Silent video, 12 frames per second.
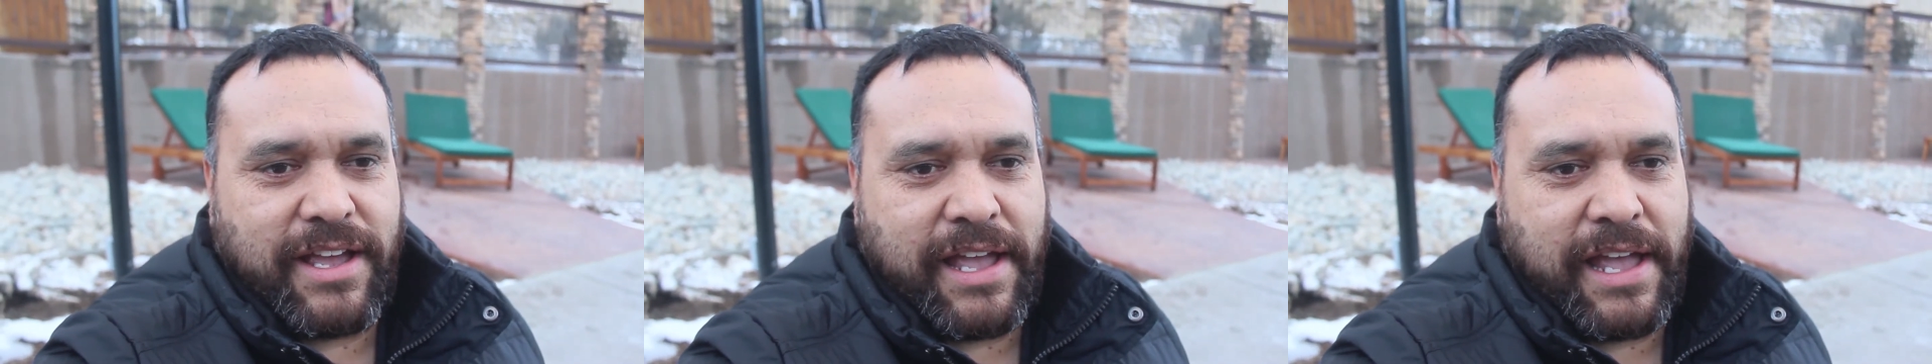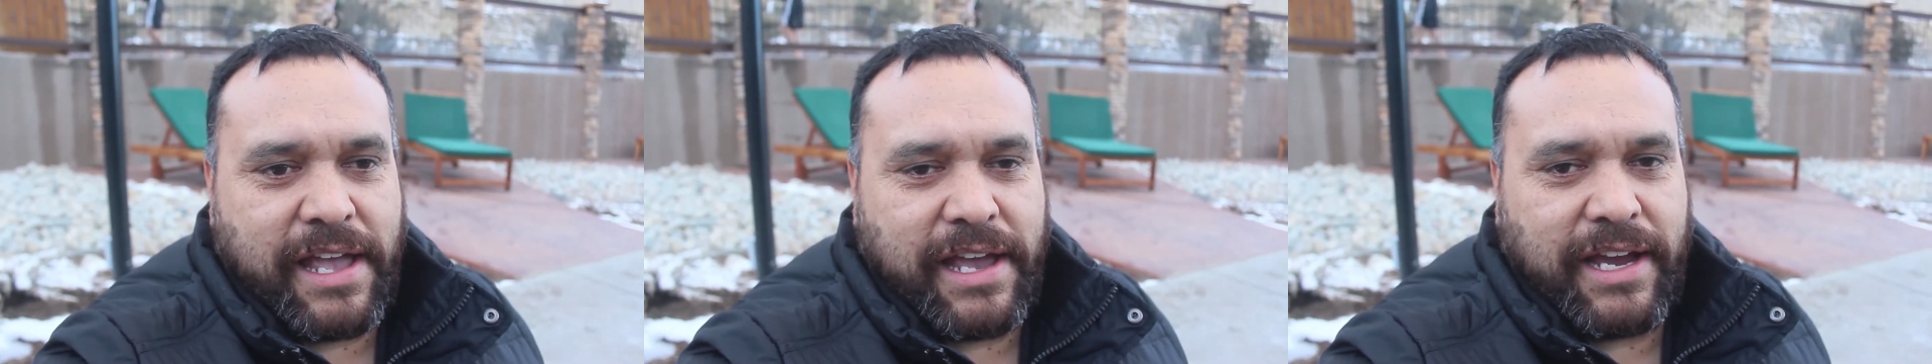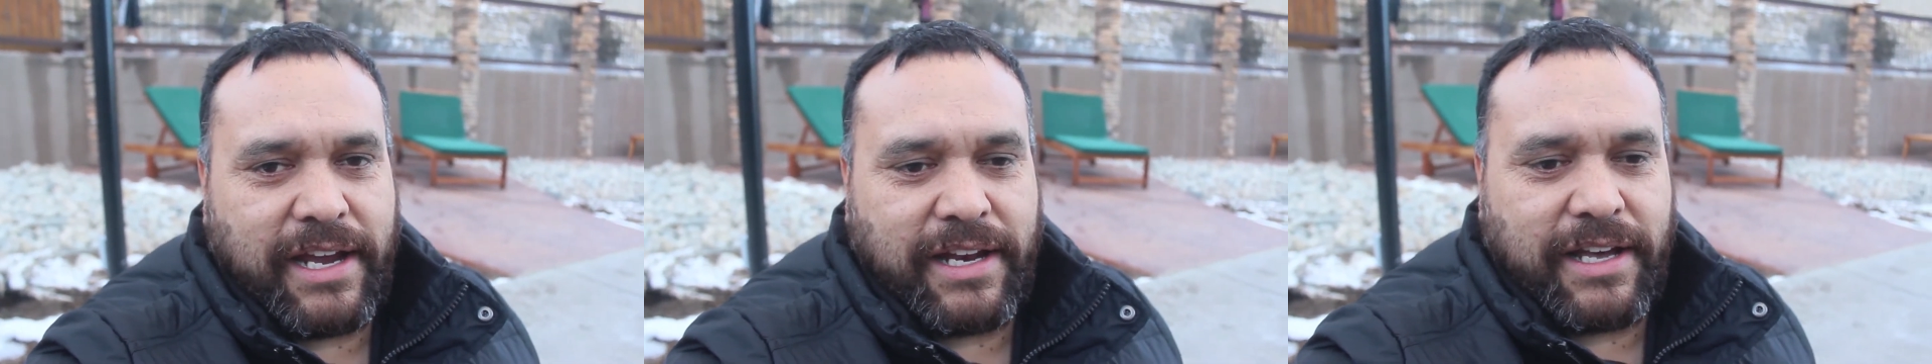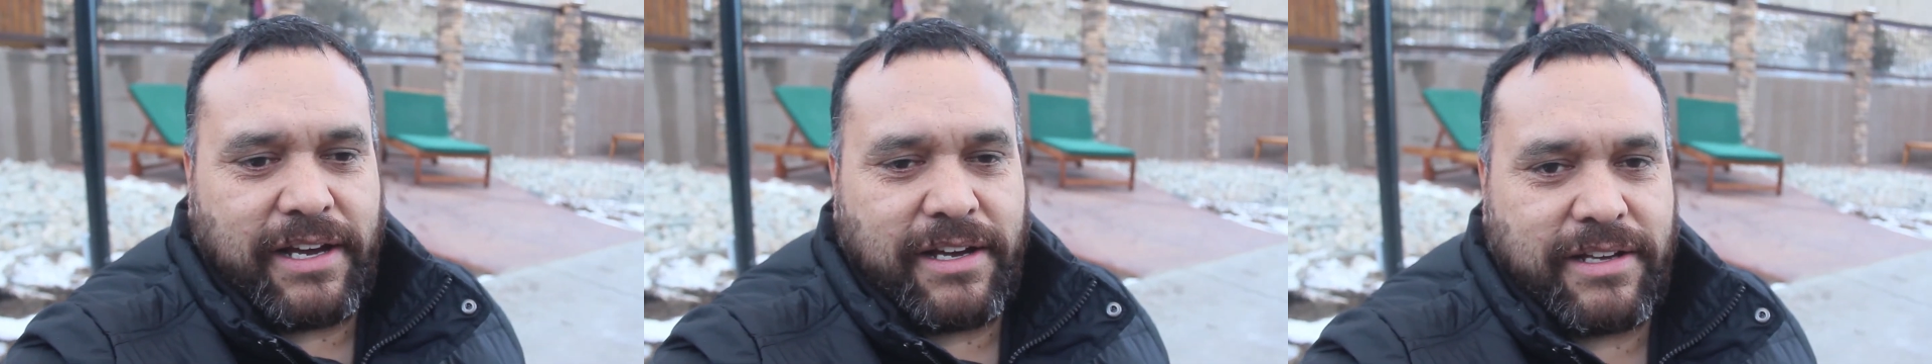
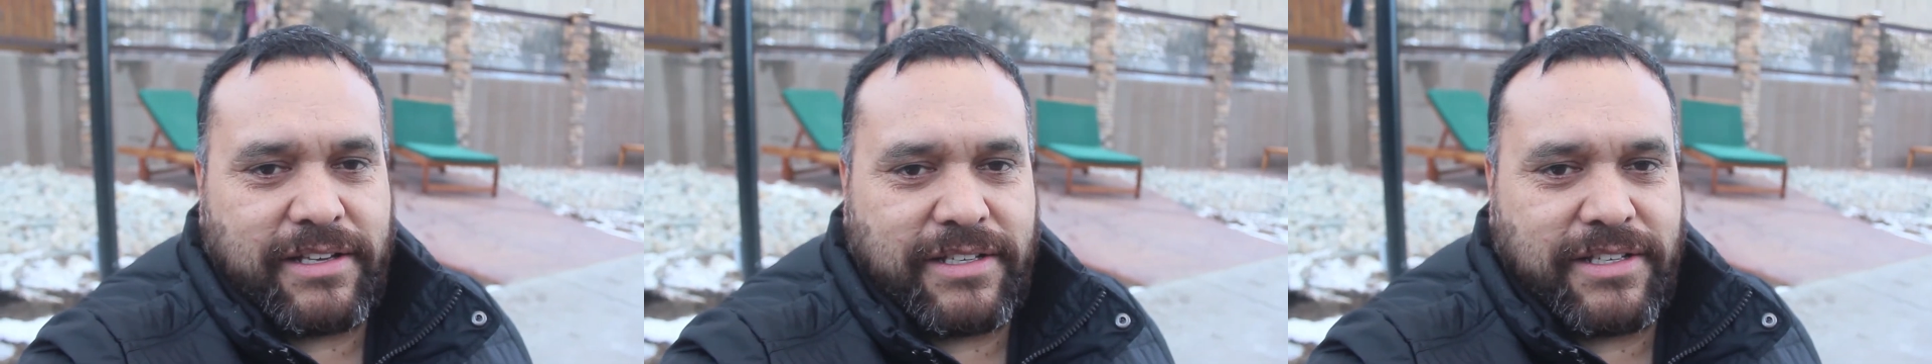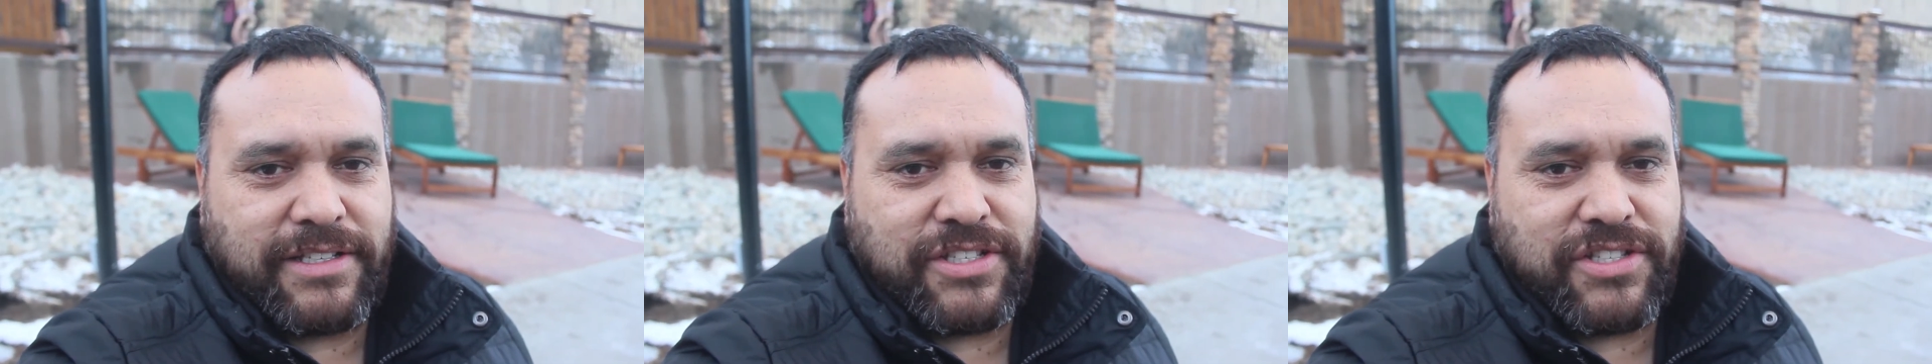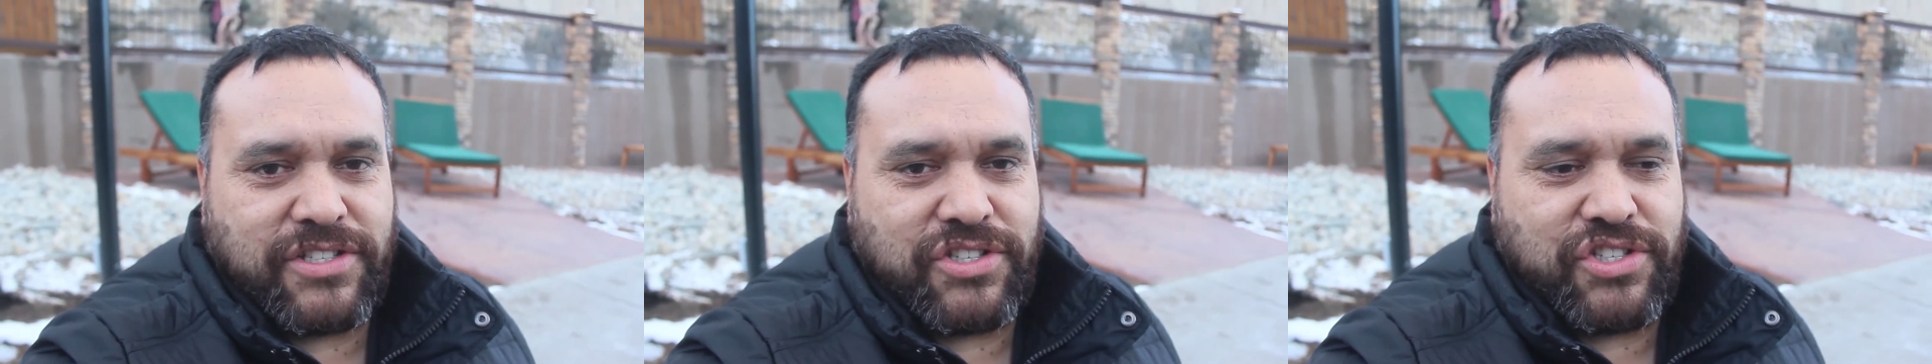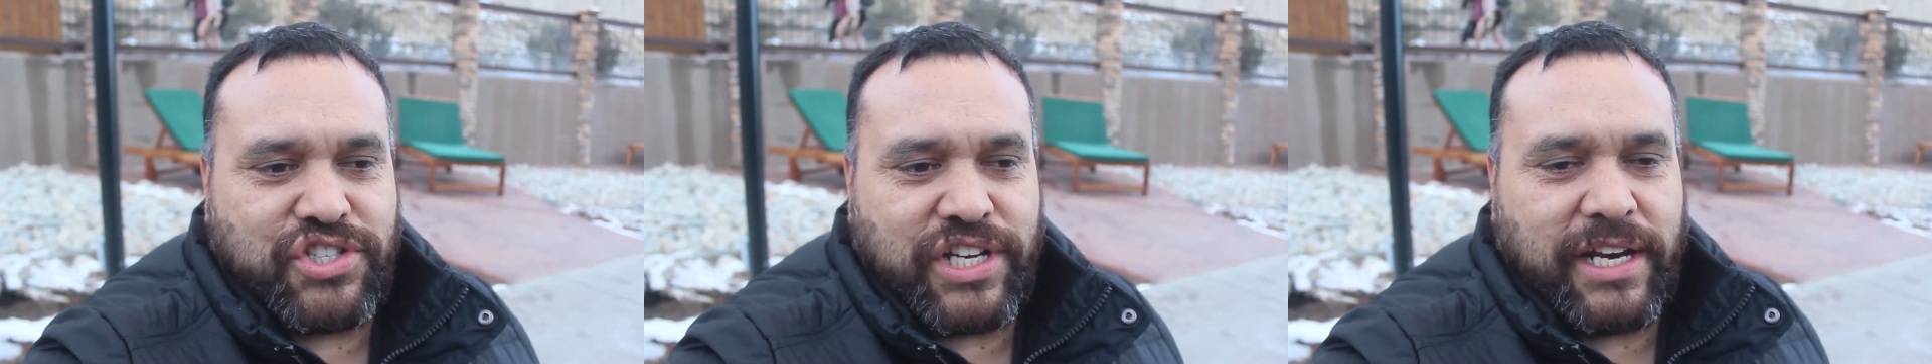and uh, just
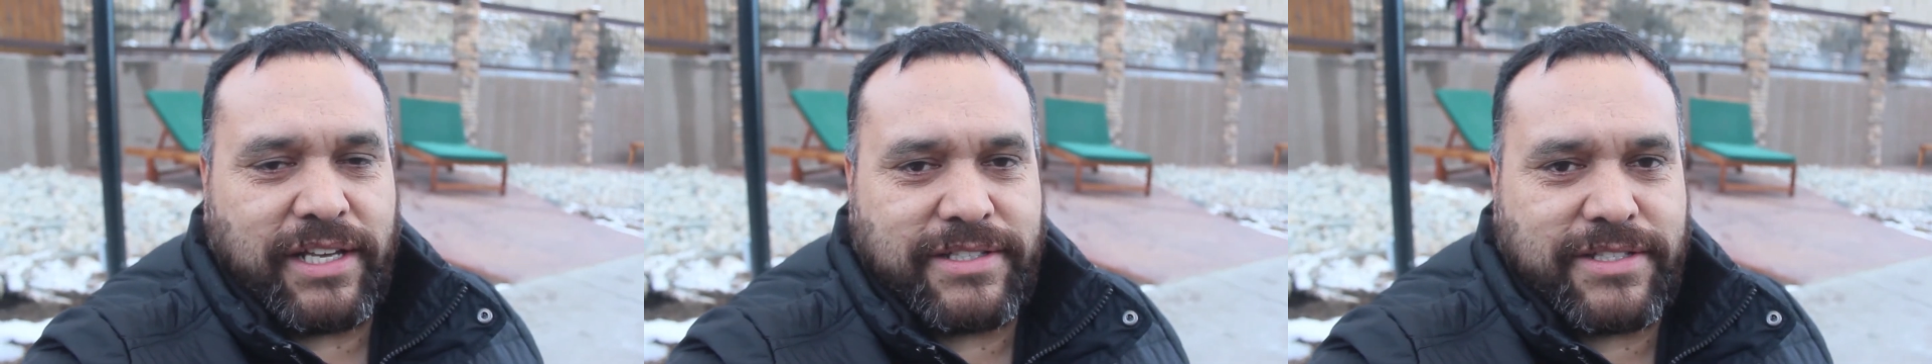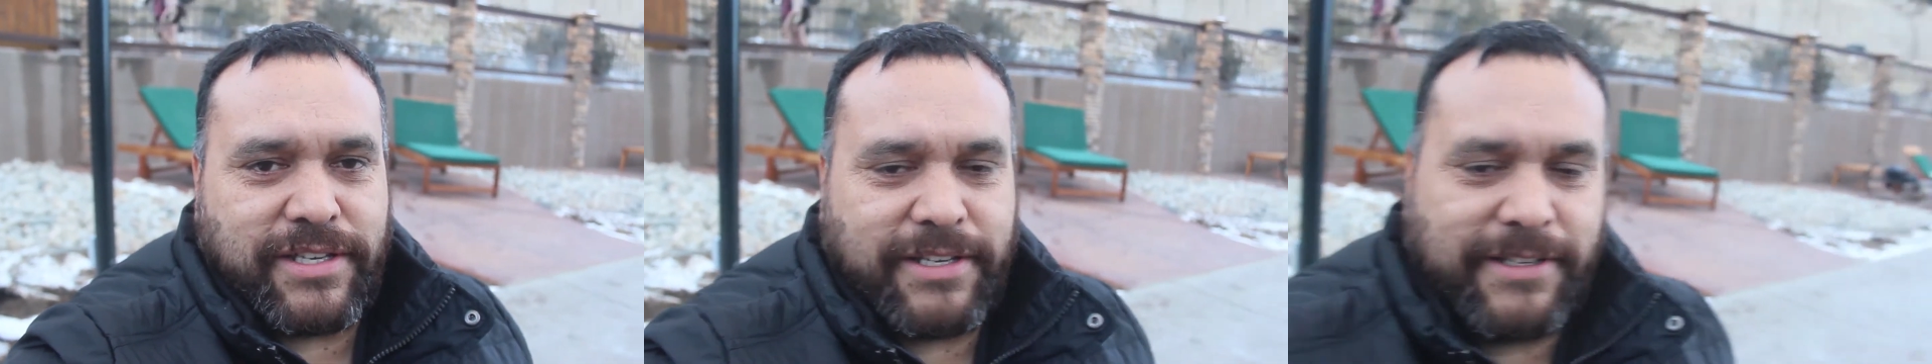jealous.